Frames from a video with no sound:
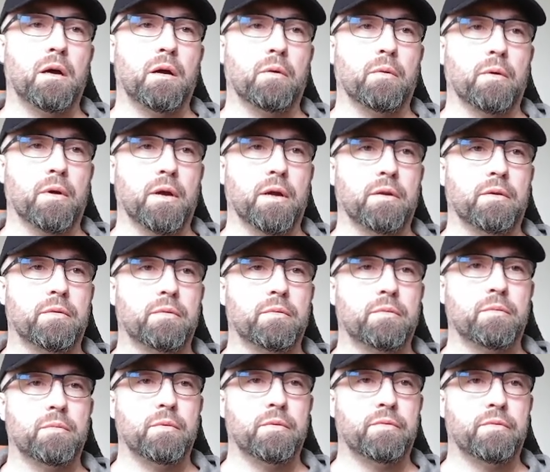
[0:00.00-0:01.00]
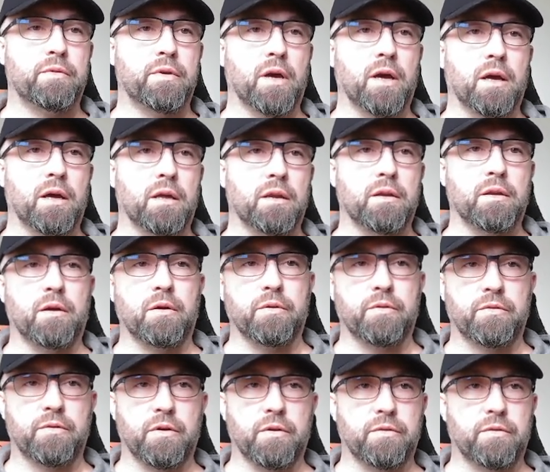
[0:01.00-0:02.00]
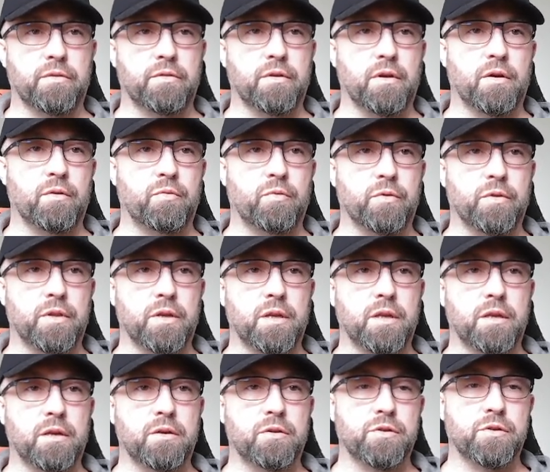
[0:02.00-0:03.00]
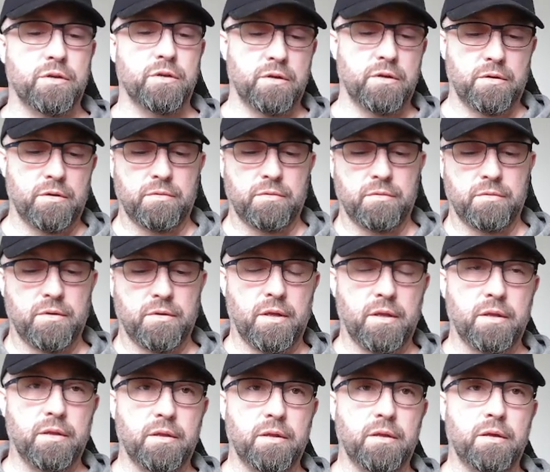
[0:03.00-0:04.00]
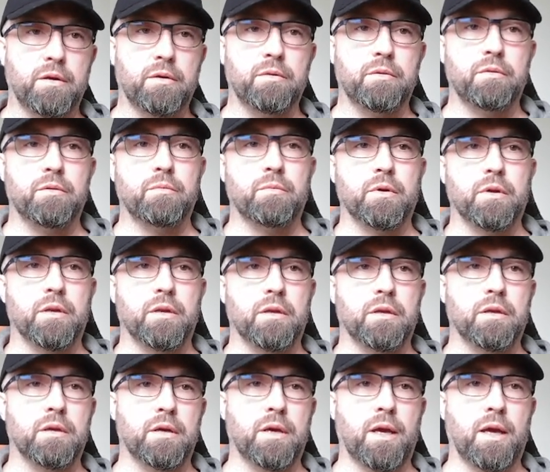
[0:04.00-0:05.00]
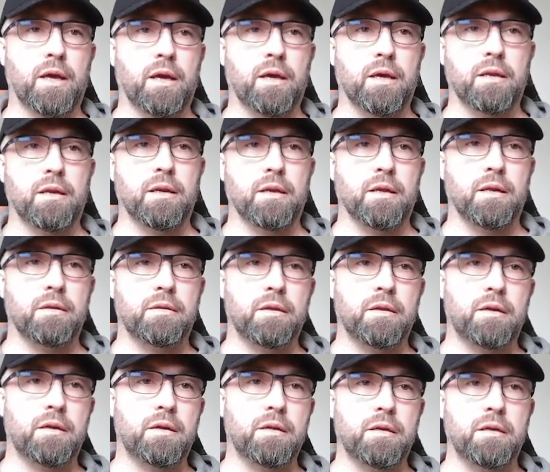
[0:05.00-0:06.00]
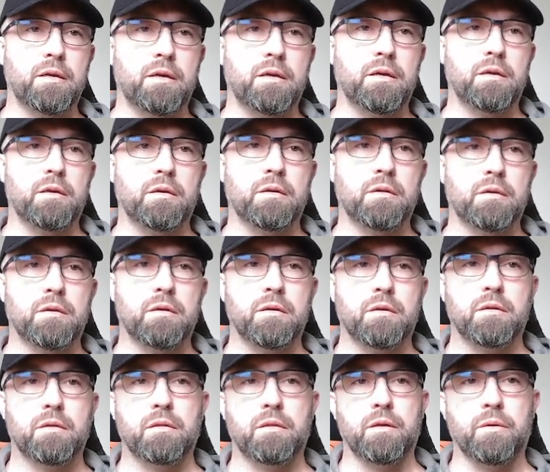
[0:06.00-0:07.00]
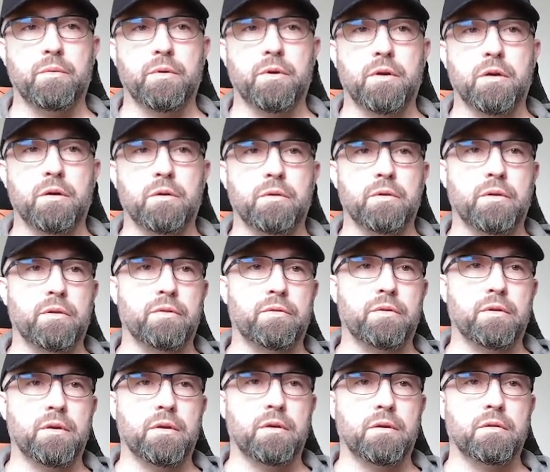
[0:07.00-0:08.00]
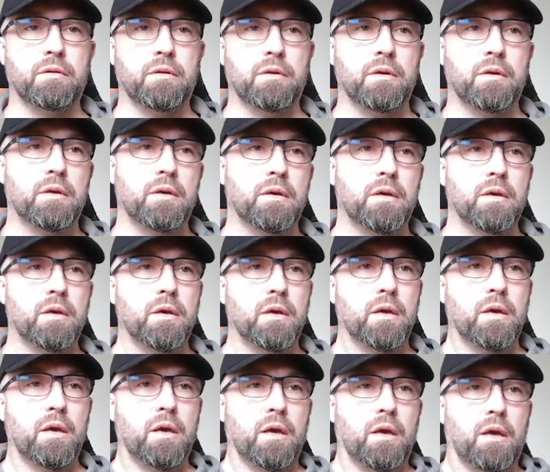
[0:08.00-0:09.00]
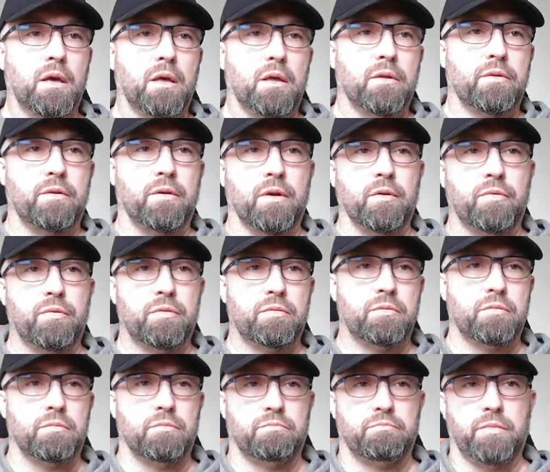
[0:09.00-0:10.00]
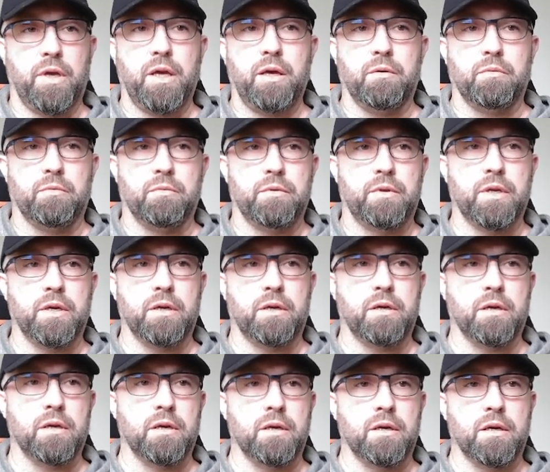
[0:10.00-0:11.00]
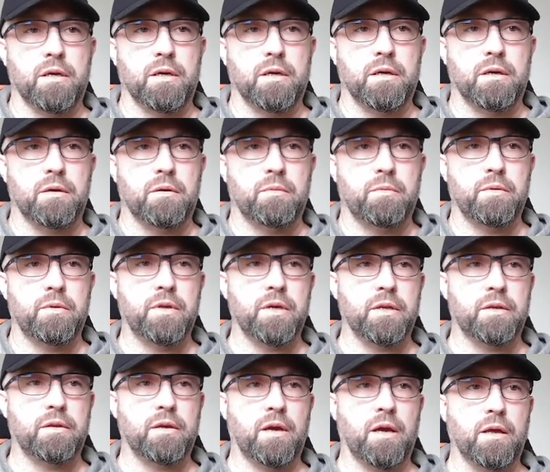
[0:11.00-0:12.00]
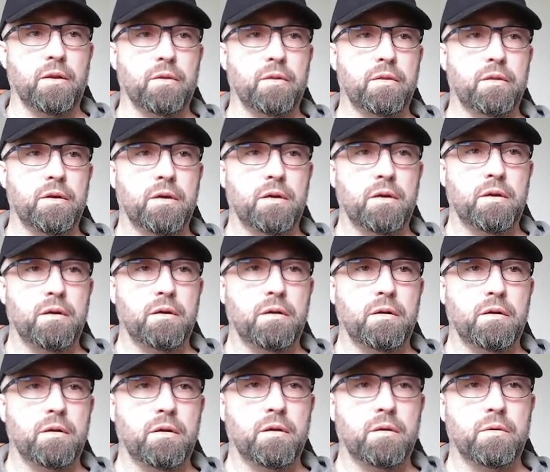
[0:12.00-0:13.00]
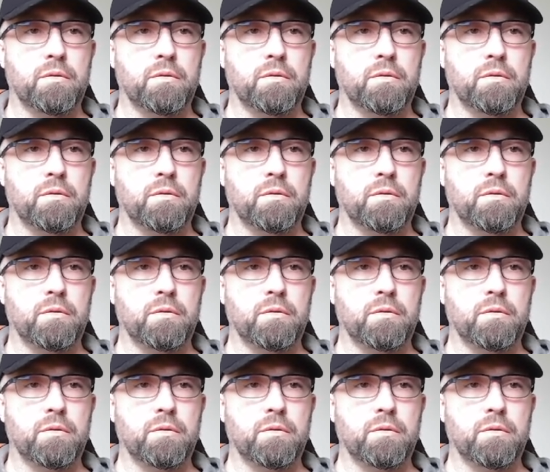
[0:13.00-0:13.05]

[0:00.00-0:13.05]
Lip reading: All right, we've got, ours starts us off with an integer. There we go. We're gonna add an identity. There we go, you can see stuff. Yeah, we'll take a title there.